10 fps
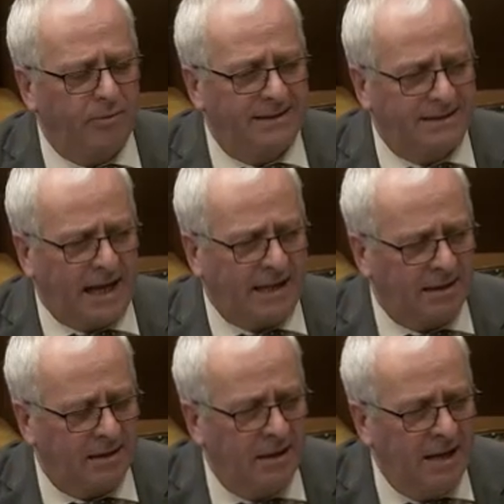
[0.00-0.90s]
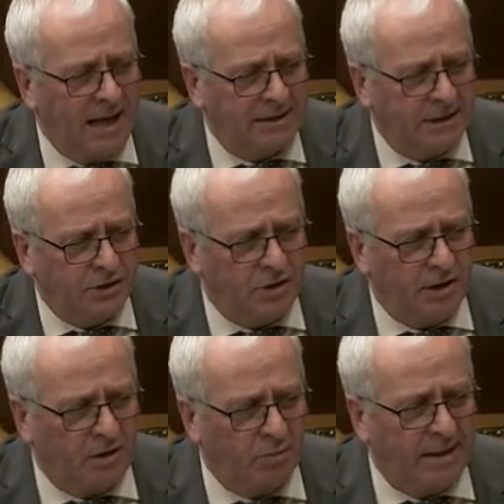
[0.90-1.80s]
scandal, and sick
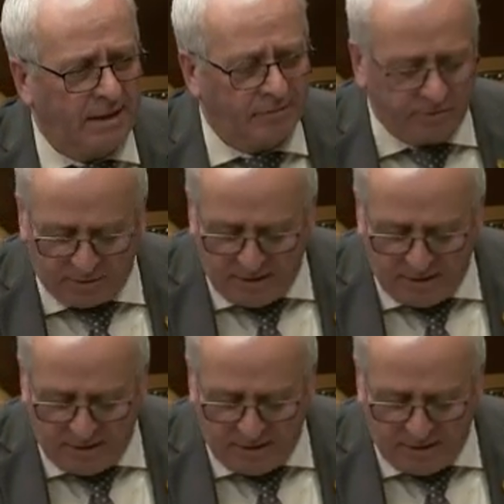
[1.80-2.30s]
children waiting for